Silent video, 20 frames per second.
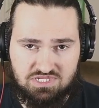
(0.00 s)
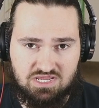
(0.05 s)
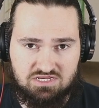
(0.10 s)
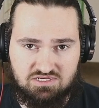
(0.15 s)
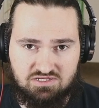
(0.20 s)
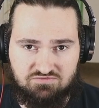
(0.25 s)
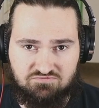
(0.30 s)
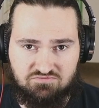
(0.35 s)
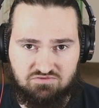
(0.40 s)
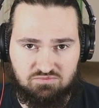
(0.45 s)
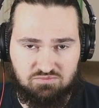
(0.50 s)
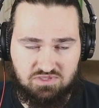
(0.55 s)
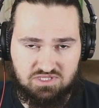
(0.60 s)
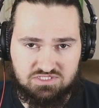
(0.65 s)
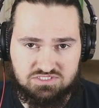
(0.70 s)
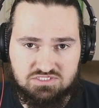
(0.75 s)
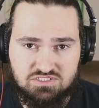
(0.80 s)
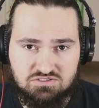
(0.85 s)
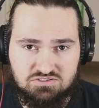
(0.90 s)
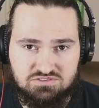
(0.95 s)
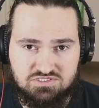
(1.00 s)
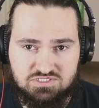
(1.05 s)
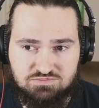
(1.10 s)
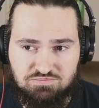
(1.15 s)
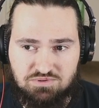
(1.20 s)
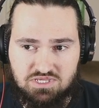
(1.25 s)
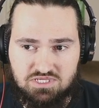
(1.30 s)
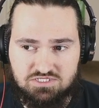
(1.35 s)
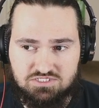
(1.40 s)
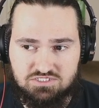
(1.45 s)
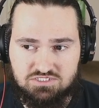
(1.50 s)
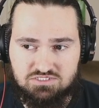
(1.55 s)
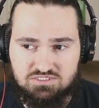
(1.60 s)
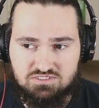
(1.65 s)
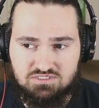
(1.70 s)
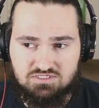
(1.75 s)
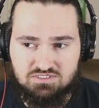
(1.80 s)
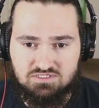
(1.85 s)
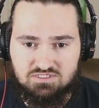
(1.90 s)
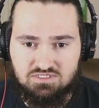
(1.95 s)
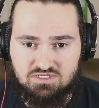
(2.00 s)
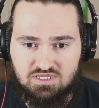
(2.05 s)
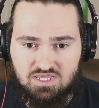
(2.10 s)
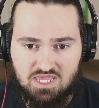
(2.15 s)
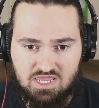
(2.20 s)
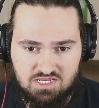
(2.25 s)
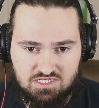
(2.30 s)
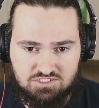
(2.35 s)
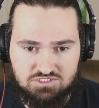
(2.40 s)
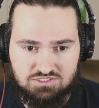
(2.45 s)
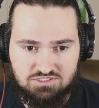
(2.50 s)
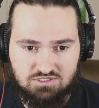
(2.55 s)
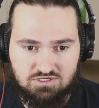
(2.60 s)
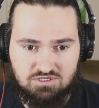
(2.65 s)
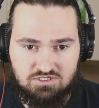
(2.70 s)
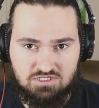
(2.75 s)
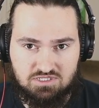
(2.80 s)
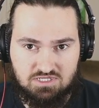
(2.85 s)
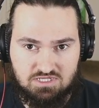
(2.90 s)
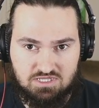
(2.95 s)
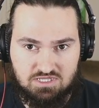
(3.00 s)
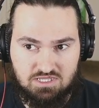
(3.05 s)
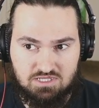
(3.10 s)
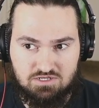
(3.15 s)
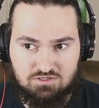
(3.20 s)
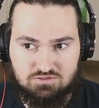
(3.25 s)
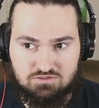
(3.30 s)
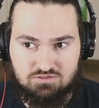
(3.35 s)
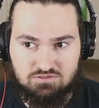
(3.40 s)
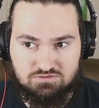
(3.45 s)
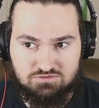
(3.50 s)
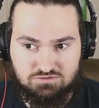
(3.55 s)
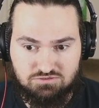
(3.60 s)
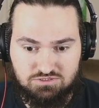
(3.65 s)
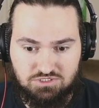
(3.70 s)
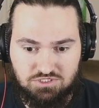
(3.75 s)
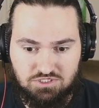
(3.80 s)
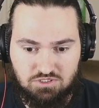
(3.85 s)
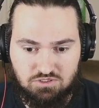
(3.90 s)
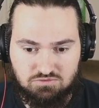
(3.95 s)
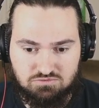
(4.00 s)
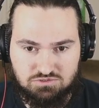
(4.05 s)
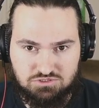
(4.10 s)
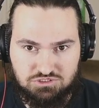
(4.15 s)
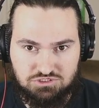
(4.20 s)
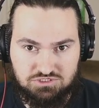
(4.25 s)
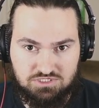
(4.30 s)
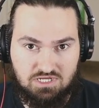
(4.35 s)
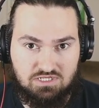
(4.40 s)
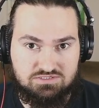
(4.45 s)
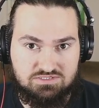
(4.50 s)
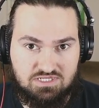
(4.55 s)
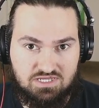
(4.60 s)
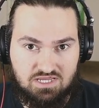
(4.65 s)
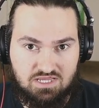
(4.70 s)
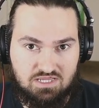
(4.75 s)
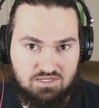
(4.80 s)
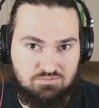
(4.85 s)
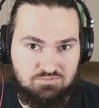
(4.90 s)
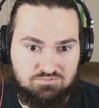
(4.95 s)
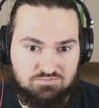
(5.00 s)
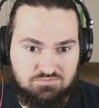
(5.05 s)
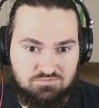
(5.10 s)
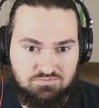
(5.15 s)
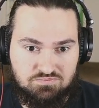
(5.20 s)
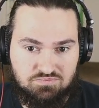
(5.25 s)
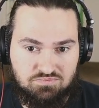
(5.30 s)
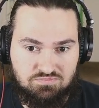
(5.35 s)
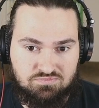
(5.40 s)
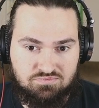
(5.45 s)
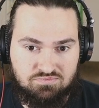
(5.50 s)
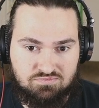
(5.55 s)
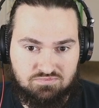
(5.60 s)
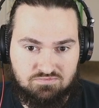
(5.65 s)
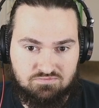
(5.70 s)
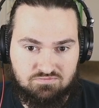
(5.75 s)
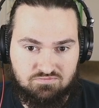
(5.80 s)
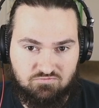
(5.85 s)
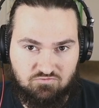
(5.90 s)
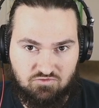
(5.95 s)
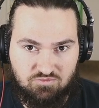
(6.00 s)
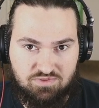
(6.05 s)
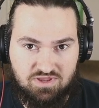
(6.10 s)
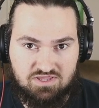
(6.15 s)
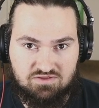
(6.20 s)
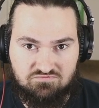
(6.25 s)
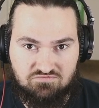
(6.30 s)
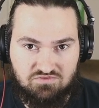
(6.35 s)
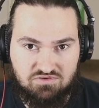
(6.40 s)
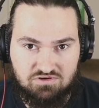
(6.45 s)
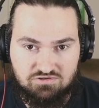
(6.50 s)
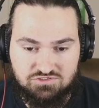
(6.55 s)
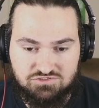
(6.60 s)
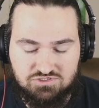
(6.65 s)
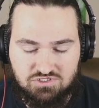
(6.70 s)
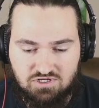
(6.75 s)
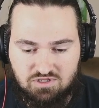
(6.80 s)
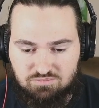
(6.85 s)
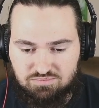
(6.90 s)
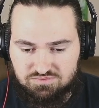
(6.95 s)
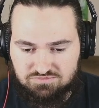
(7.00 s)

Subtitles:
from like certain speech, in turn could get, jail time for making fun of Trump.